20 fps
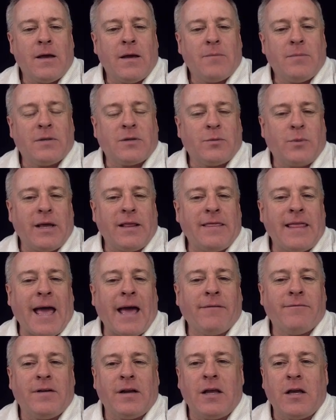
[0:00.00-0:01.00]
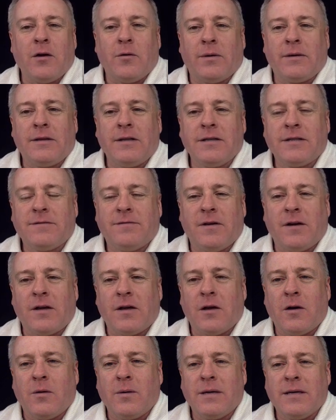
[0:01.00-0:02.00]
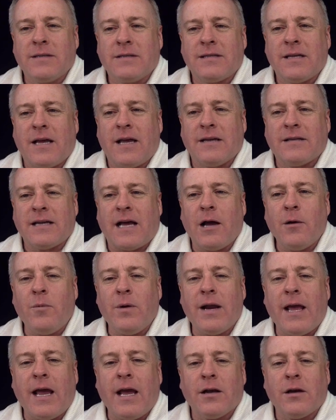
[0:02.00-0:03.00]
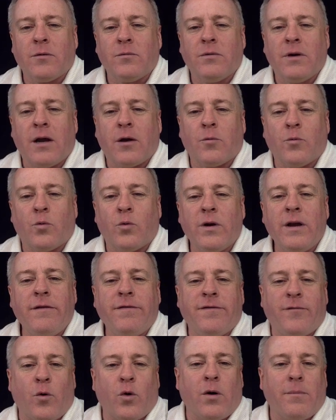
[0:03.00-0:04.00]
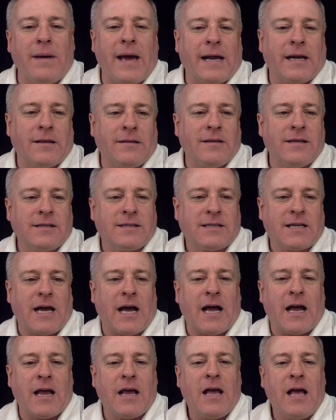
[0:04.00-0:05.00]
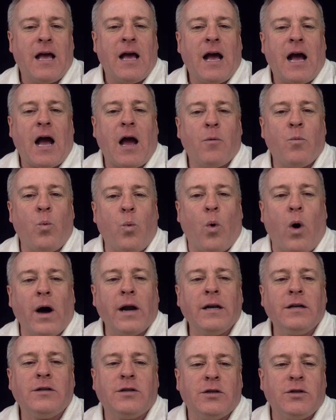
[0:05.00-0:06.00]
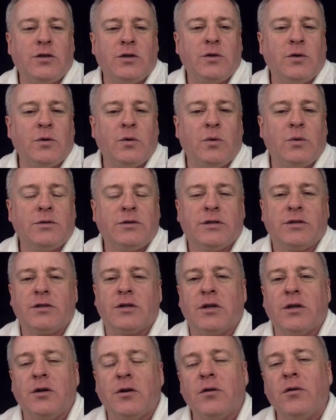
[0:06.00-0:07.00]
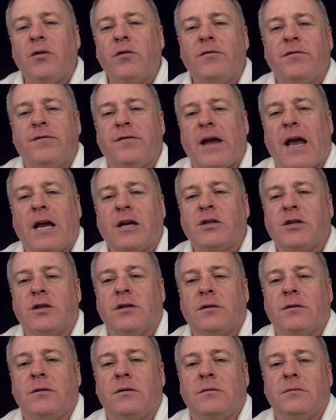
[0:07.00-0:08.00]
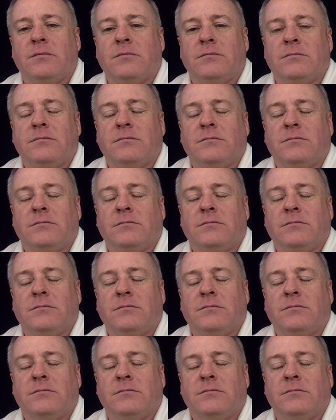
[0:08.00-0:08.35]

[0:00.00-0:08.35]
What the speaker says: between that video and this video is, as I went ahead and reformatted this guy, I wanted to do just a good old-fashioned